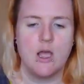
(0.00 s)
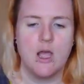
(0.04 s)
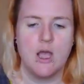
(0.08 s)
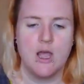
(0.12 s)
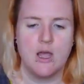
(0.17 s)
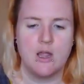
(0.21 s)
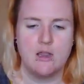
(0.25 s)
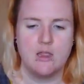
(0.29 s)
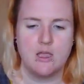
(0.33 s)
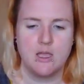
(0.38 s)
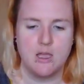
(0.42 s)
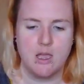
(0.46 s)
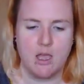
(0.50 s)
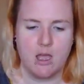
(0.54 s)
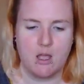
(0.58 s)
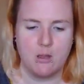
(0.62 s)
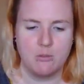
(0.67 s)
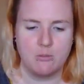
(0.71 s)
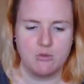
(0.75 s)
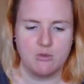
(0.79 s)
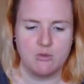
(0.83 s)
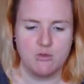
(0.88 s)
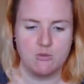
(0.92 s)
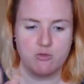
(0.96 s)
and the
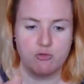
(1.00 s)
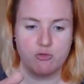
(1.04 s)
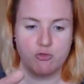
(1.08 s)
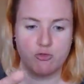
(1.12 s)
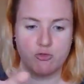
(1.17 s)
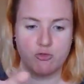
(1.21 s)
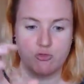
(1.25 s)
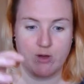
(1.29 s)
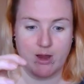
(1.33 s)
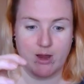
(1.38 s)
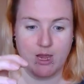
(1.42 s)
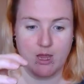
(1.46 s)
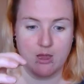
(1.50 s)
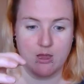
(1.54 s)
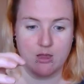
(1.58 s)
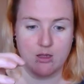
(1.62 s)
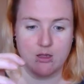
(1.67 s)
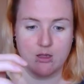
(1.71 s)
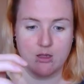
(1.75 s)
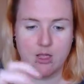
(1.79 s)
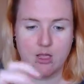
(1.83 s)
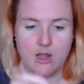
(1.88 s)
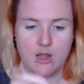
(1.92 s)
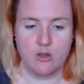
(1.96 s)
gaps
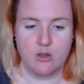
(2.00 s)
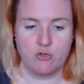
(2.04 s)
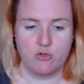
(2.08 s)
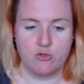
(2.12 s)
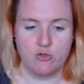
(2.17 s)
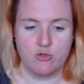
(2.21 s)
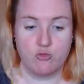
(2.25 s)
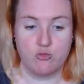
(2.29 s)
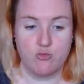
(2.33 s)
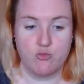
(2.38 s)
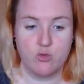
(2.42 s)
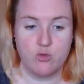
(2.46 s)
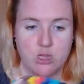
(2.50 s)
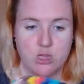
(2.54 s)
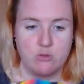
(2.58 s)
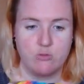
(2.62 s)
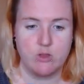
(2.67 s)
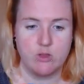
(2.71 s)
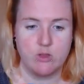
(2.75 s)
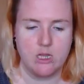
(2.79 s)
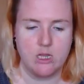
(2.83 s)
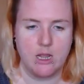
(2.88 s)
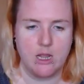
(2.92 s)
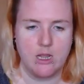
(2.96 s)
shrink, and it's just really,
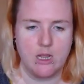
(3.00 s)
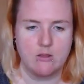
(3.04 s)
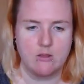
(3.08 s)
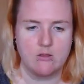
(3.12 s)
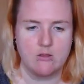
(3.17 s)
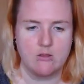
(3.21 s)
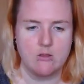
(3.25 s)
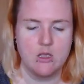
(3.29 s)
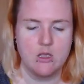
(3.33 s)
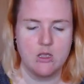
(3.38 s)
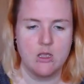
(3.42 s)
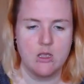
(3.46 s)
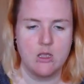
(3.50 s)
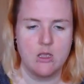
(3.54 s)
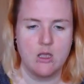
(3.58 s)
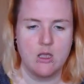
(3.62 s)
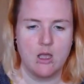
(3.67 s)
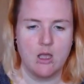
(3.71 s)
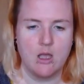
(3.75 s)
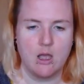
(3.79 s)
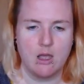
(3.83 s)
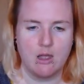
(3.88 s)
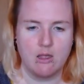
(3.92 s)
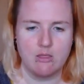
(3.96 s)
really nice.
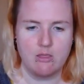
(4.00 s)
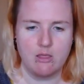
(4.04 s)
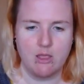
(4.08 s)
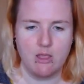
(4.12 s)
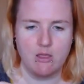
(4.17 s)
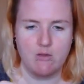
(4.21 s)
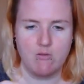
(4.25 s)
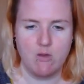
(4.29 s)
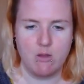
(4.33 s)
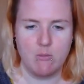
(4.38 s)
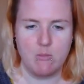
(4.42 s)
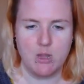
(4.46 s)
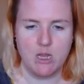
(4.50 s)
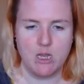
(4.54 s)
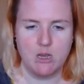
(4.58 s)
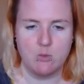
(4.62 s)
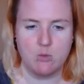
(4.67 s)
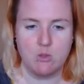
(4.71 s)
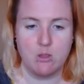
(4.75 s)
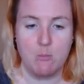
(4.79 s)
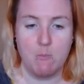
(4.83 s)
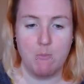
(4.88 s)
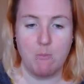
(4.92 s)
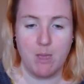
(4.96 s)
I think if I made it
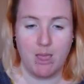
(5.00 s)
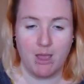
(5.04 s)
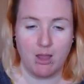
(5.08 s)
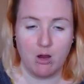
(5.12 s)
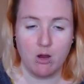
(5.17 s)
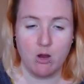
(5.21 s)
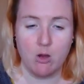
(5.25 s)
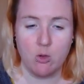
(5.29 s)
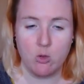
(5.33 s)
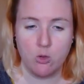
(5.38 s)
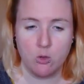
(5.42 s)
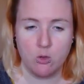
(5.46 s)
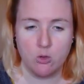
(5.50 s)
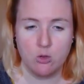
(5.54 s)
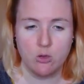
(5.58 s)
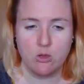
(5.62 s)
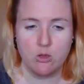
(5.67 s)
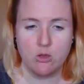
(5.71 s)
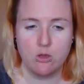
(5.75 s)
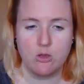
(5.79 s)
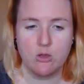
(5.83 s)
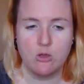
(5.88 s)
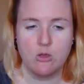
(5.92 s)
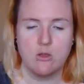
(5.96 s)
with a bigger hook,
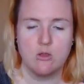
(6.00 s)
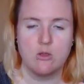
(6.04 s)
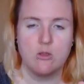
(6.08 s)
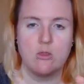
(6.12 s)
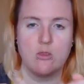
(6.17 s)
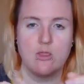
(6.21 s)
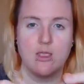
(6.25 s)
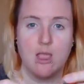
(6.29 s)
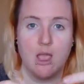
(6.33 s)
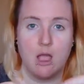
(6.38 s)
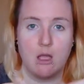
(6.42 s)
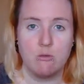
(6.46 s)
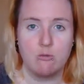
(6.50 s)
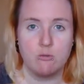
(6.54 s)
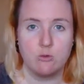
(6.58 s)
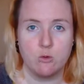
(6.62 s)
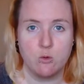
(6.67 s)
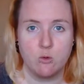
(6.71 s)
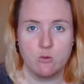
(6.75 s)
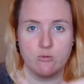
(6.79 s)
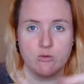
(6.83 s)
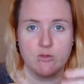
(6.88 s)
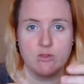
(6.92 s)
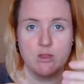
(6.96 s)
the gaps would
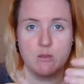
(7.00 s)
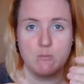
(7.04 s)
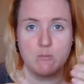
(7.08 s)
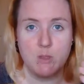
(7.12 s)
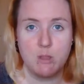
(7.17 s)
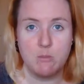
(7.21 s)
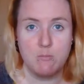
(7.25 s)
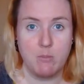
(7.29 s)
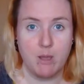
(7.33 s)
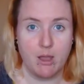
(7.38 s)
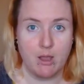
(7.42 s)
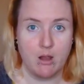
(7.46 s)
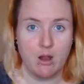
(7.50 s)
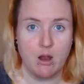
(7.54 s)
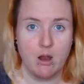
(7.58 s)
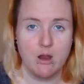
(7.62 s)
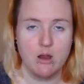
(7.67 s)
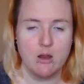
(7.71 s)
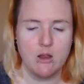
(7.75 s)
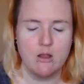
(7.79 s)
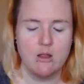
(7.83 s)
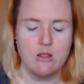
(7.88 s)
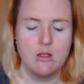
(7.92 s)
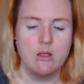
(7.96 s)
obviously be
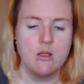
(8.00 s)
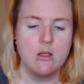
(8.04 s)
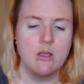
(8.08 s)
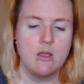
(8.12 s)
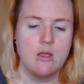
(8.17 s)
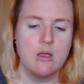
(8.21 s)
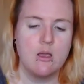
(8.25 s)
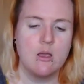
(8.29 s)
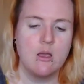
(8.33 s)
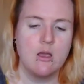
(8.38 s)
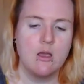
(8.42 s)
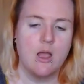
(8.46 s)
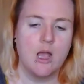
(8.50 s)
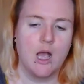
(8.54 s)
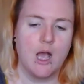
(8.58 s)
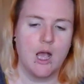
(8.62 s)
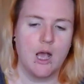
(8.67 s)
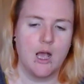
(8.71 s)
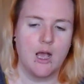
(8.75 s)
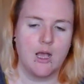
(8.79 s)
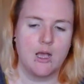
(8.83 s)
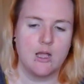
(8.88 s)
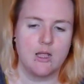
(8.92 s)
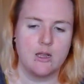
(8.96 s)
bigger,
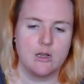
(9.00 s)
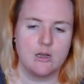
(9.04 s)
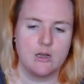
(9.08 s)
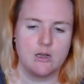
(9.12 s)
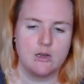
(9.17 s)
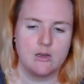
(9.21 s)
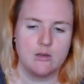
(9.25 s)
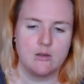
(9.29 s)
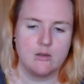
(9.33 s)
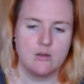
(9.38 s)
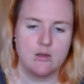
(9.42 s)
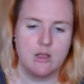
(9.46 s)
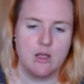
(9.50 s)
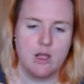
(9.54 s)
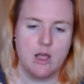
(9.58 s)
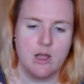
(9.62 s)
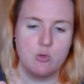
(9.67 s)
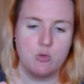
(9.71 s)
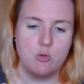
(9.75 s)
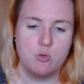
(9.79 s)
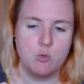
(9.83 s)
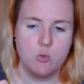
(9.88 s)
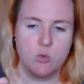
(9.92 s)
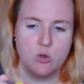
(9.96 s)
and I
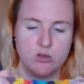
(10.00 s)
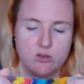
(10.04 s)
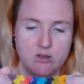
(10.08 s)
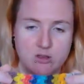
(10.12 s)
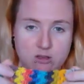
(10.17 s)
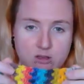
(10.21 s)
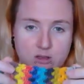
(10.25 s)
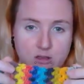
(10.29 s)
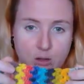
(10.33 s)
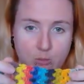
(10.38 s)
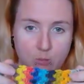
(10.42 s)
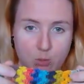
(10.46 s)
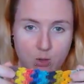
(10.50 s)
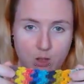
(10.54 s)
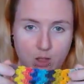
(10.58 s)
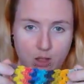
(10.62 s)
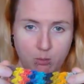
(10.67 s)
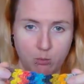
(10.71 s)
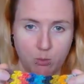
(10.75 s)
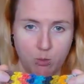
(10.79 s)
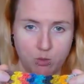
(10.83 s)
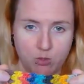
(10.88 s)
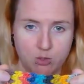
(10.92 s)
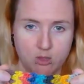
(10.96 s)
don't want to double
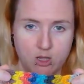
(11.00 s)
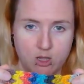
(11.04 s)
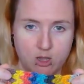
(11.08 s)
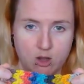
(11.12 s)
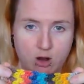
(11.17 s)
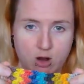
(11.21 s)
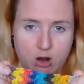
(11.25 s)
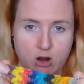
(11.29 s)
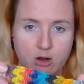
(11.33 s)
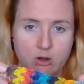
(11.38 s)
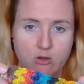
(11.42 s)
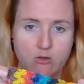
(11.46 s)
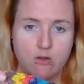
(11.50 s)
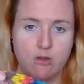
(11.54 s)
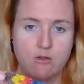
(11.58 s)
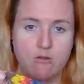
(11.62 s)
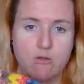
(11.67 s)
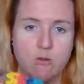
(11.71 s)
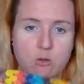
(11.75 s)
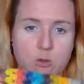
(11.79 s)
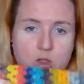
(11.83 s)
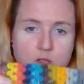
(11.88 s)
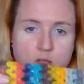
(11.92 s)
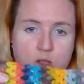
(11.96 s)
up on the yarn because I
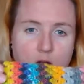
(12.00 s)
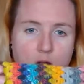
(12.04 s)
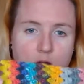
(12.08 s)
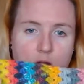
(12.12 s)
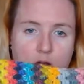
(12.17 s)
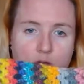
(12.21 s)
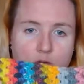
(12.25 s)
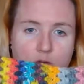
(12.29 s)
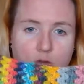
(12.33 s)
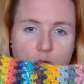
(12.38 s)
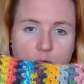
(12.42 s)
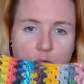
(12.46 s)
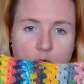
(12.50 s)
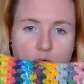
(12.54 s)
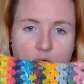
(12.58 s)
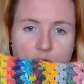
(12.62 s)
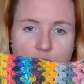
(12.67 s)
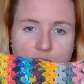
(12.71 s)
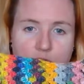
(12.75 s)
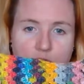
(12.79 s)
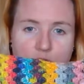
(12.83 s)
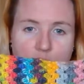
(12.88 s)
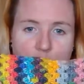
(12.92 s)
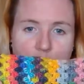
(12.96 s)
feel the yarn's got
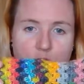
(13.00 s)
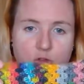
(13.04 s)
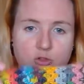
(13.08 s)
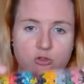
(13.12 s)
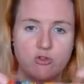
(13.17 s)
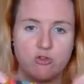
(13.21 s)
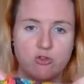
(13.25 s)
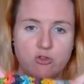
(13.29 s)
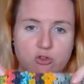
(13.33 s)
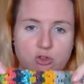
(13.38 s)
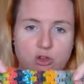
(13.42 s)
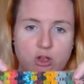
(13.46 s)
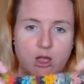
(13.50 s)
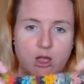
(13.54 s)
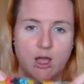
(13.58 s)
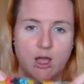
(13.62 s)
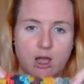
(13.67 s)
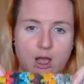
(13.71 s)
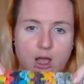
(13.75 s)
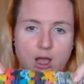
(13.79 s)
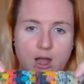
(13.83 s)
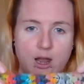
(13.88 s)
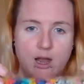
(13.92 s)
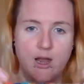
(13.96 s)
such
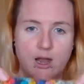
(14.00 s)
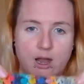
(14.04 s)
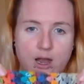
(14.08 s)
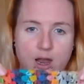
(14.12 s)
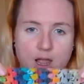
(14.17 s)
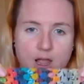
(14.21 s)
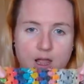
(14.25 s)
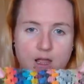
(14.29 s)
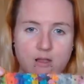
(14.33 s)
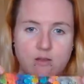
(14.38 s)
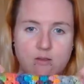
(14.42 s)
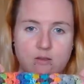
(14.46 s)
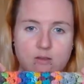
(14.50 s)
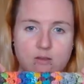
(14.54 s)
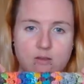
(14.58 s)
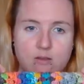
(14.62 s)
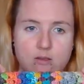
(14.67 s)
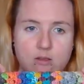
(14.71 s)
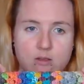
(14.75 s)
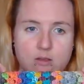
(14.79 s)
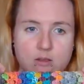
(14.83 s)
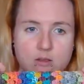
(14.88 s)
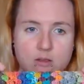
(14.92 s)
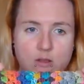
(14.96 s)
a
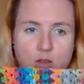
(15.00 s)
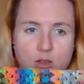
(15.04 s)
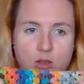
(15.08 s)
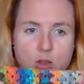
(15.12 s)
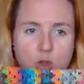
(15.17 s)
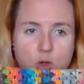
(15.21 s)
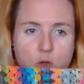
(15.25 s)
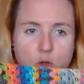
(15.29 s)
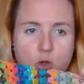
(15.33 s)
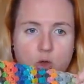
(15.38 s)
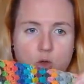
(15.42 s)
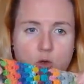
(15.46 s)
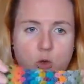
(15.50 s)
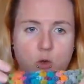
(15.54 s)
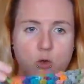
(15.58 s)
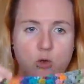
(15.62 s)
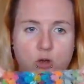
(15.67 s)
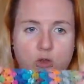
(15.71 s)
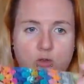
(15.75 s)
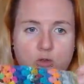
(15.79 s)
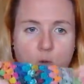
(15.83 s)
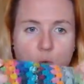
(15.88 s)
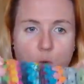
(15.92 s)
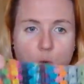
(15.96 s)
nice look on
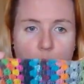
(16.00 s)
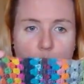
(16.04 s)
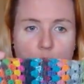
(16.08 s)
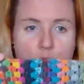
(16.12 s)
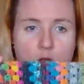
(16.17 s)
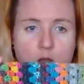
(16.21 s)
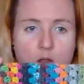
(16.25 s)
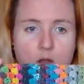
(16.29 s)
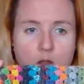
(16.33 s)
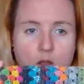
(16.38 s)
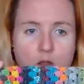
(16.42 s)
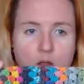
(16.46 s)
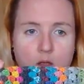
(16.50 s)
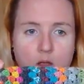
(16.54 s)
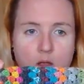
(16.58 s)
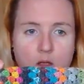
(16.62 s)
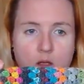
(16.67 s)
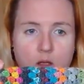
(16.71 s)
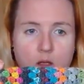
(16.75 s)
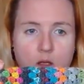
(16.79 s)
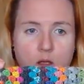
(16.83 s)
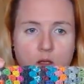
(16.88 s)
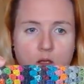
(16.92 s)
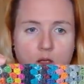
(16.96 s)
its own
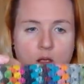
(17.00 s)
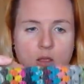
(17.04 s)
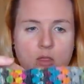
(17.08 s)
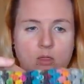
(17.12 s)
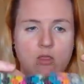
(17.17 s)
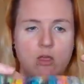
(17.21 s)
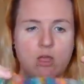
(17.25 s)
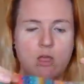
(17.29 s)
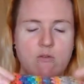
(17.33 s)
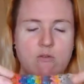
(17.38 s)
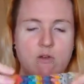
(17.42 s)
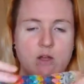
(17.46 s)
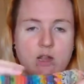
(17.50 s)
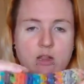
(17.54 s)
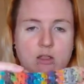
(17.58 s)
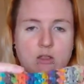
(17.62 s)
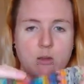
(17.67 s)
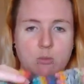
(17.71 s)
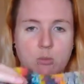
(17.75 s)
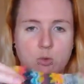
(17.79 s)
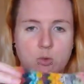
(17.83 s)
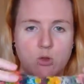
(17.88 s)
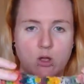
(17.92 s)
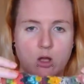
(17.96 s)
that if I
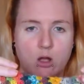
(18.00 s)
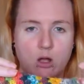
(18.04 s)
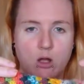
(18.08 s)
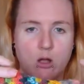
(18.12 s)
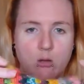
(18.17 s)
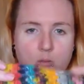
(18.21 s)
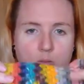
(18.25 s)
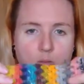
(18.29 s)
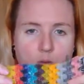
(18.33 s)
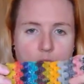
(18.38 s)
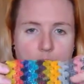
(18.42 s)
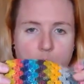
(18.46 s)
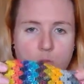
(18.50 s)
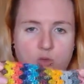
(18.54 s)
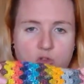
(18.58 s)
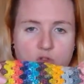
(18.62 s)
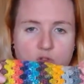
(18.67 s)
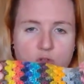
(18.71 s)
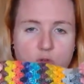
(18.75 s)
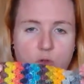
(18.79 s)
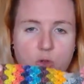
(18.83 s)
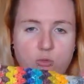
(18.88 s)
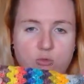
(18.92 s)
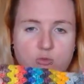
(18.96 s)
doubled it up it would
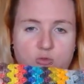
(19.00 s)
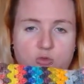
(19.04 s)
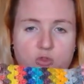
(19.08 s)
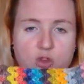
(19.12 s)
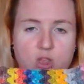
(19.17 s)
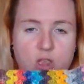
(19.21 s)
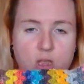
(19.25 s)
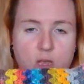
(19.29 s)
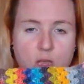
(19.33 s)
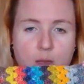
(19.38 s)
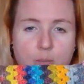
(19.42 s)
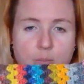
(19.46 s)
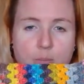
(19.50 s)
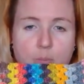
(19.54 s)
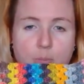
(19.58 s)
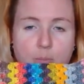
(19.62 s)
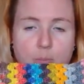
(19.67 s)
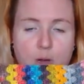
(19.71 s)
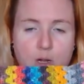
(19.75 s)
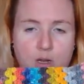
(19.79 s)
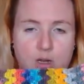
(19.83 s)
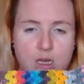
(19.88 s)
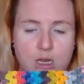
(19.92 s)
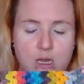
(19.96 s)
just look really
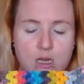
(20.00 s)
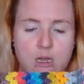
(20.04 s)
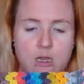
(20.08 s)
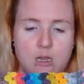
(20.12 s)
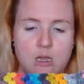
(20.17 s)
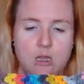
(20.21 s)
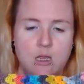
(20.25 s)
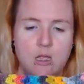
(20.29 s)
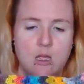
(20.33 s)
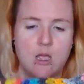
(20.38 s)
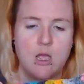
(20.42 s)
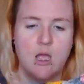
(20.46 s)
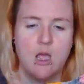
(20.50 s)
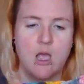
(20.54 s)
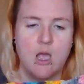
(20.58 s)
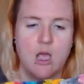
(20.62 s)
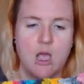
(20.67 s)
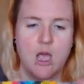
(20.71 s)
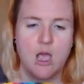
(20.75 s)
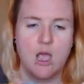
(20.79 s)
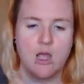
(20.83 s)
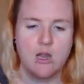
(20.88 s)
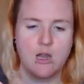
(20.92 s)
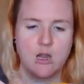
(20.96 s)
muddy.
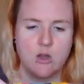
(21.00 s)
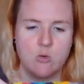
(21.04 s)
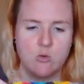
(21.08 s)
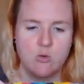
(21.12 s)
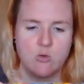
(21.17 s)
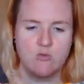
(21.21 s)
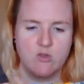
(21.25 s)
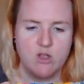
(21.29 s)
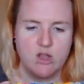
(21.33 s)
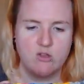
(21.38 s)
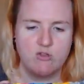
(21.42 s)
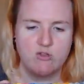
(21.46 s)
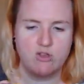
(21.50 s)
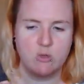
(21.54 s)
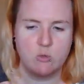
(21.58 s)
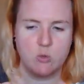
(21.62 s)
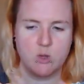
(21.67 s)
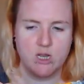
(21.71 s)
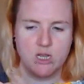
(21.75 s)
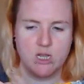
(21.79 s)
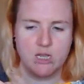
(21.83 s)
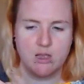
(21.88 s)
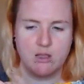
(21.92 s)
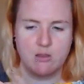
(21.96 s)
And I know eventually
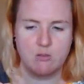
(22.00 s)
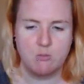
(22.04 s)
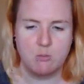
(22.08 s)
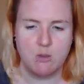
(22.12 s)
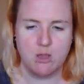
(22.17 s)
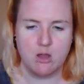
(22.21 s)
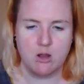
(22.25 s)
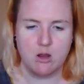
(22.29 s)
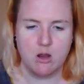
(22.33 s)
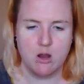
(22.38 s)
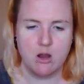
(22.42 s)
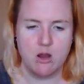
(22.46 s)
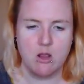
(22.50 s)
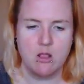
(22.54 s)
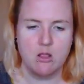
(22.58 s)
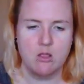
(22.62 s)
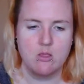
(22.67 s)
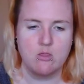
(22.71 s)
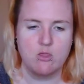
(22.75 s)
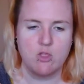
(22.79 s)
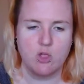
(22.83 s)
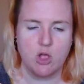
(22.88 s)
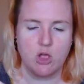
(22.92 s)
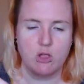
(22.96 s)
when it gets bigger
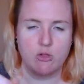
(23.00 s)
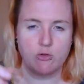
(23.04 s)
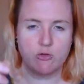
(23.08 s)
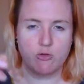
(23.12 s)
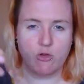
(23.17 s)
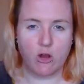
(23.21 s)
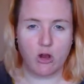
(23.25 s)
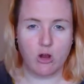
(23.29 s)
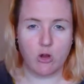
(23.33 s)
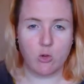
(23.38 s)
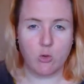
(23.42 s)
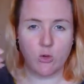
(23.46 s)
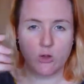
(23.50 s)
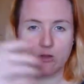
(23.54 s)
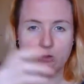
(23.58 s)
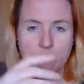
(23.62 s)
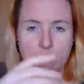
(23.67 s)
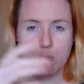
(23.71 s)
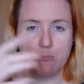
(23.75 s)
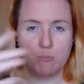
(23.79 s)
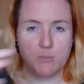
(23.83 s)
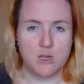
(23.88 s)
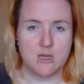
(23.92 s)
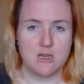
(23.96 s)
the colours are going to
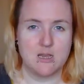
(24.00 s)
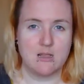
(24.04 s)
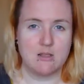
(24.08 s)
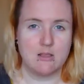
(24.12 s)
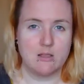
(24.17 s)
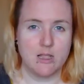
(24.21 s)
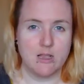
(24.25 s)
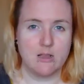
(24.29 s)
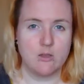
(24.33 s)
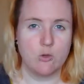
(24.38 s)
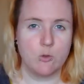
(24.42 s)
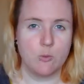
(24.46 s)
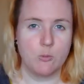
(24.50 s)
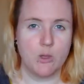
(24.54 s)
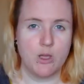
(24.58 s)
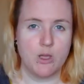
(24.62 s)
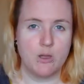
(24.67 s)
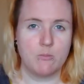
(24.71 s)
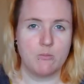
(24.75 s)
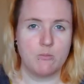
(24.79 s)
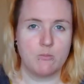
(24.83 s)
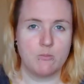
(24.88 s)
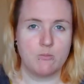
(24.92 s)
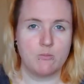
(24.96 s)
muddy a little
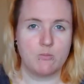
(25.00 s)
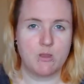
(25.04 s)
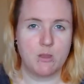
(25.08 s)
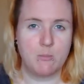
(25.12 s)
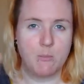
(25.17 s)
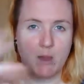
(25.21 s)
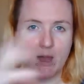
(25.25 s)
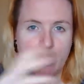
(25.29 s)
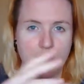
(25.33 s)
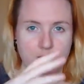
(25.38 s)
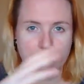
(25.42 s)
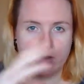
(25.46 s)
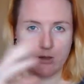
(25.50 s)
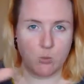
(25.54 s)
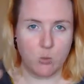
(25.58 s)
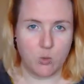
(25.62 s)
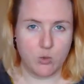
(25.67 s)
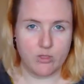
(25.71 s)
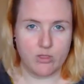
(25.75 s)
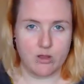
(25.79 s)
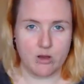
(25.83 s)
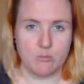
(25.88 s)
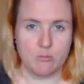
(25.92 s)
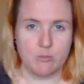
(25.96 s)
bit depending
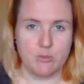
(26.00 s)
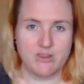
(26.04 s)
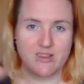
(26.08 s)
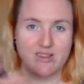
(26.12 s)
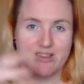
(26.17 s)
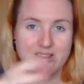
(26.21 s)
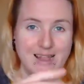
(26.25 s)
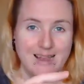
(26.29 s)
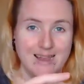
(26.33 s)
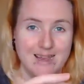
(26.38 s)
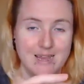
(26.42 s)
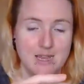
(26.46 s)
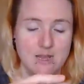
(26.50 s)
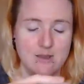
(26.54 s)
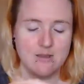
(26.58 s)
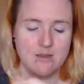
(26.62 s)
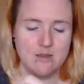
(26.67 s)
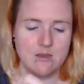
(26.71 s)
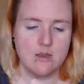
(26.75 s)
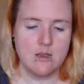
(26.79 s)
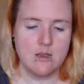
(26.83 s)
what they're beside,